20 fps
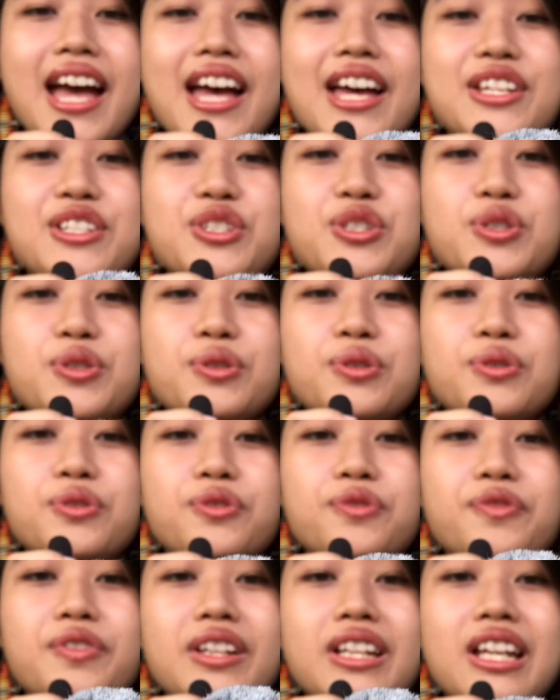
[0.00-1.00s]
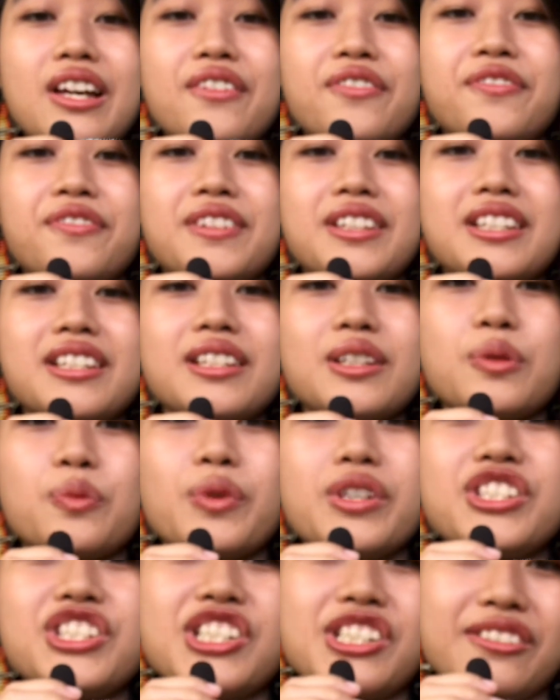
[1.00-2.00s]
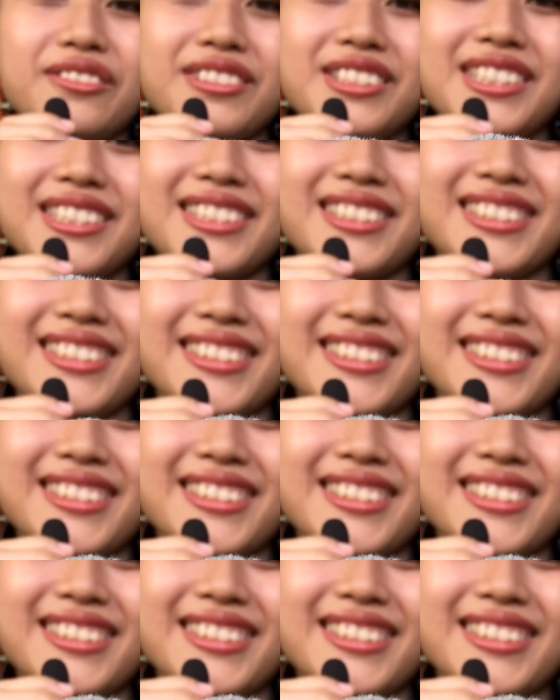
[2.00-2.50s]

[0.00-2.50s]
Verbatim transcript: And two fluffy windshields.